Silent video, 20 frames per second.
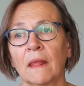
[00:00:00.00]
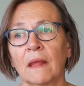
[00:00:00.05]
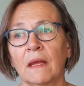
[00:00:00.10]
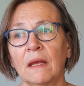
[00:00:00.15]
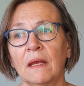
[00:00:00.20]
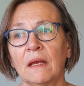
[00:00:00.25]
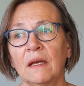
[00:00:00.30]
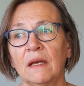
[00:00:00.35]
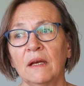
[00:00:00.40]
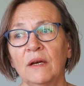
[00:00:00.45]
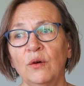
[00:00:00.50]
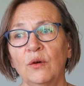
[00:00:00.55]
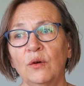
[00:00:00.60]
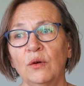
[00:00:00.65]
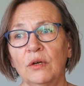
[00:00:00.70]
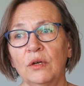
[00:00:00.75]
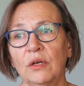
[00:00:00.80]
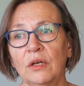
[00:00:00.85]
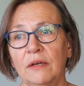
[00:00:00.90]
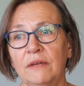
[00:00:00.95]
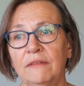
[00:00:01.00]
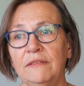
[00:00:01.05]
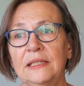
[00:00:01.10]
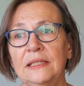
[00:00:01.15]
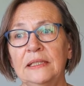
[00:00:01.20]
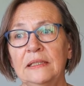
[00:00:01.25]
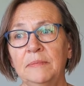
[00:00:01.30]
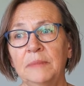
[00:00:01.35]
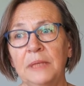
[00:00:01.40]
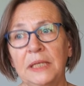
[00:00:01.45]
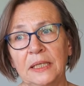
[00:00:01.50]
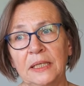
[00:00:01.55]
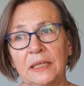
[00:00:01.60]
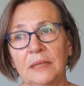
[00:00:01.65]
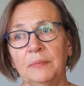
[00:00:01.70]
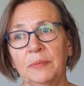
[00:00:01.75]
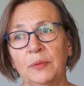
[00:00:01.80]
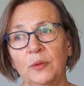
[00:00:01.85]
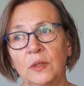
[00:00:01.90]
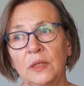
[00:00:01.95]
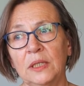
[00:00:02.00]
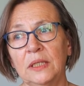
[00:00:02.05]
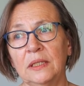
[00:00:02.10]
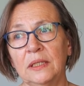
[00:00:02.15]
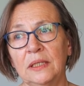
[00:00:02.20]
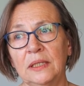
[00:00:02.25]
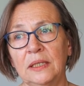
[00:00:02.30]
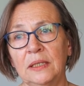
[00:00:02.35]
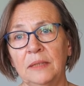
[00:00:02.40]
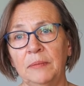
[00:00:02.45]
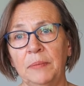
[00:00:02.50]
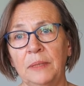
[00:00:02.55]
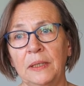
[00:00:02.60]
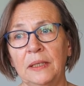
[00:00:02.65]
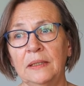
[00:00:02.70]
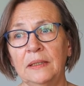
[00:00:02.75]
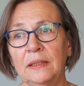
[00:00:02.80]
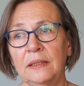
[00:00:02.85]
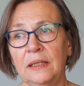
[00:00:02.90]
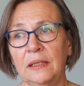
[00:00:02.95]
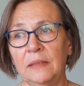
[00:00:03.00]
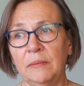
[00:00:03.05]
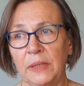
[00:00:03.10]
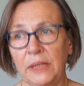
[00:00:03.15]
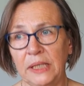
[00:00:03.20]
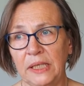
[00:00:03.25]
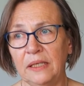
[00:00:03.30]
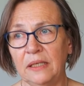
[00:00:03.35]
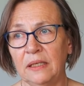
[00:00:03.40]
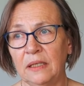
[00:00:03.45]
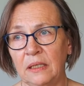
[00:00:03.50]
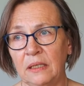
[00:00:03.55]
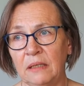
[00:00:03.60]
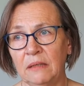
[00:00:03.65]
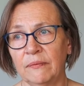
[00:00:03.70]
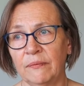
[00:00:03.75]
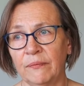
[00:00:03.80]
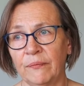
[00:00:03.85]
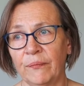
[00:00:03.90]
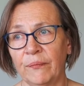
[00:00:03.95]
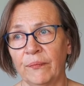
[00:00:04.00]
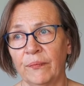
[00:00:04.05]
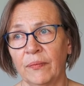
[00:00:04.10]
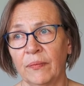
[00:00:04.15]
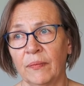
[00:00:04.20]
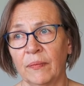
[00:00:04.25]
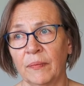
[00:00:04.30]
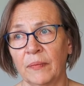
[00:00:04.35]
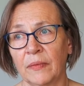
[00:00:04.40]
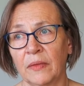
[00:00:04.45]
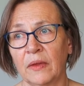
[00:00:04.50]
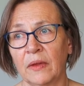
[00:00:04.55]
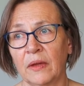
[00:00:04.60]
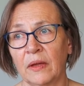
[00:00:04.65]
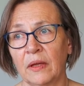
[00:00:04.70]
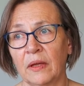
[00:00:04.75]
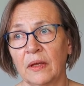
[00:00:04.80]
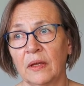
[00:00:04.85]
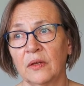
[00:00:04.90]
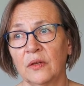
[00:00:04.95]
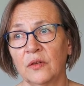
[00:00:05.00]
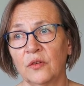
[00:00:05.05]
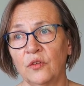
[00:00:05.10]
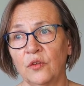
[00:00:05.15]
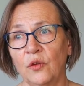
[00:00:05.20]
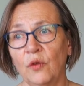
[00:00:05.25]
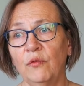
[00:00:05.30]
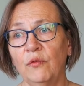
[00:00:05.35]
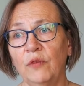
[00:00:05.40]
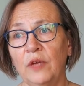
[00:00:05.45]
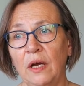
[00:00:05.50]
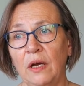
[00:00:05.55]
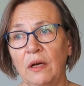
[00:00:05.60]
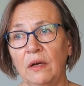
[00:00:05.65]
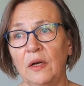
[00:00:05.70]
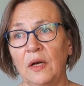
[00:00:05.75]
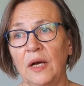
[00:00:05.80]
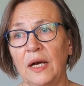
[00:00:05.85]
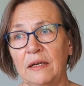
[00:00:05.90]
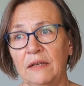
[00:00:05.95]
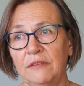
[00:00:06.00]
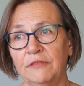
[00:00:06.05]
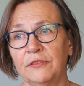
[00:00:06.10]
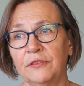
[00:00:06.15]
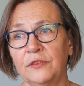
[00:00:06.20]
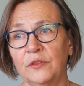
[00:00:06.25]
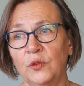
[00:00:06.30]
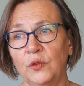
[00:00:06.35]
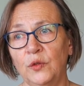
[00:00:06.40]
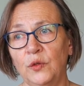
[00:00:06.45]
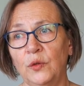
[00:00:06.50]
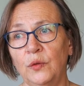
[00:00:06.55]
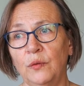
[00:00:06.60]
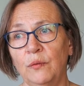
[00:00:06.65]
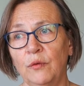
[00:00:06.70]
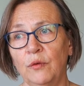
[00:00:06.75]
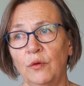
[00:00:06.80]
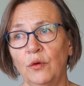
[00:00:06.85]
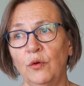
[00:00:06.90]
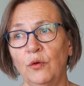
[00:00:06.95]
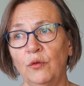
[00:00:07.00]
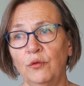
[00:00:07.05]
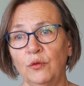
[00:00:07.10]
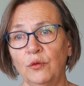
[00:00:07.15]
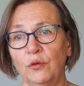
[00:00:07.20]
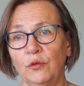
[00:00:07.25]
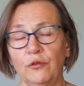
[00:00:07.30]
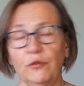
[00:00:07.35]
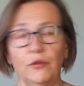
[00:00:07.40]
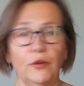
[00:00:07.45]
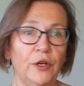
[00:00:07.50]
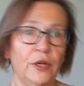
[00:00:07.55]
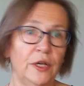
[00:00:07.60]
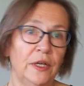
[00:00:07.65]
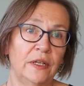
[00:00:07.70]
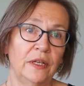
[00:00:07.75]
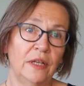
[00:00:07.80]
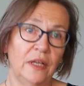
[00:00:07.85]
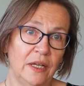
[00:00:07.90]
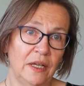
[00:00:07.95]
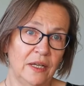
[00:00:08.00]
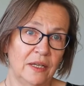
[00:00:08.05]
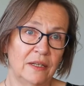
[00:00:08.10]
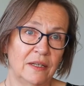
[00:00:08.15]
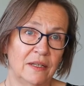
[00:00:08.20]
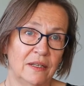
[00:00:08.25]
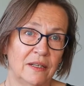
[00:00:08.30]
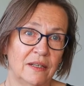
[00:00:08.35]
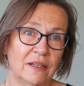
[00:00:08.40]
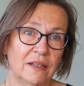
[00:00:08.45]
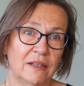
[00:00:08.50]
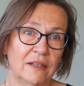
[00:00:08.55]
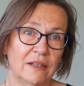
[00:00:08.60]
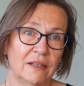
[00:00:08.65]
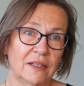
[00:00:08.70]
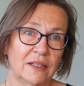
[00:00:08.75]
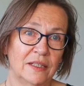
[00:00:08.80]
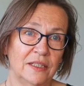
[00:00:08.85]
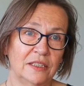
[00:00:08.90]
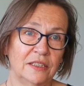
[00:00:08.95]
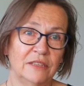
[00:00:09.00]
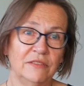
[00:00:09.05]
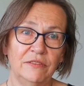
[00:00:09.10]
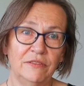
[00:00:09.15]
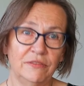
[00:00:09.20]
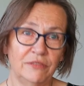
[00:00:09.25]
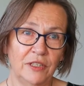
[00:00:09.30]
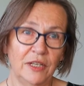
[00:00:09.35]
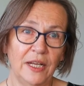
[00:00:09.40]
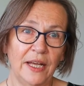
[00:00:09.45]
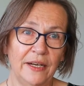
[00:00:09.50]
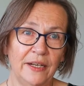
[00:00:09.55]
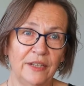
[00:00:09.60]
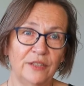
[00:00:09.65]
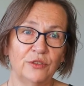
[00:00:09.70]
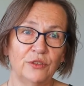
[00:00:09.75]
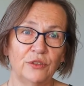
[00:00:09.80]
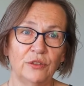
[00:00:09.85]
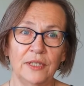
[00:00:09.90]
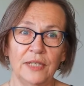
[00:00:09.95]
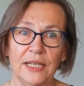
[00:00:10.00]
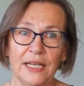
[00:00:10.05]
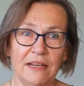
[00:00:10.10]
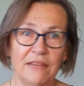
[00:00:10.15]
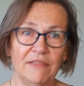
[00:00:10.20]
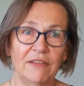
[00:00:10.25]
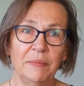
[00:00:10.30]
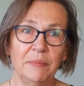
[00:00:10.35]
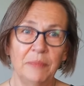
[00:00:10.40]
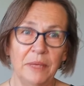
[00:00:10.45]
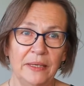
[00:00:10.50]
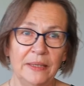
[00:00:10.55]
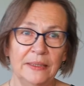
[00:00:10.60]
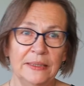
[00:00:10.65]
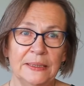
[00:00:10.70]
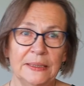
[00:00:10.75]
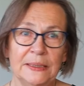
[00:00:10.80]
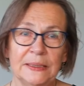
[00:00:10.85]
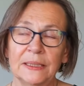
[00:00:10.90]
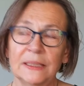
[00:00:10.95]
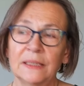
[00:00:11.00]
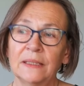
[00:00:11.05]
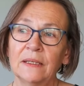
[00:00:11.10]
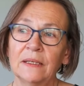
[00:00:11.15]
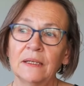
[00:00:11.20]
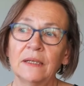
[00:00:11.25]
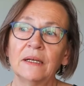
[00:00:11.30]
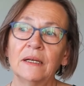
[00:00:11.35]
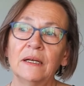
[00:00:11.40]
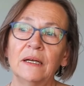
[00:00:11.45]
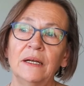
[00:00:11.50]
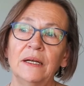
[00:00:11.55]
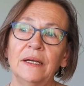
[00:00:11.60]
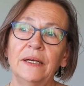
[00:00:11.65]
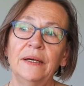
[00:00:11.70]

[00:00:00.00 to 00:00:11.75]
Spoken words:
For me, these digital solutions are a way to keep myself up to date on my health. If samples are taken, if I go through the last doctor's visit or health check,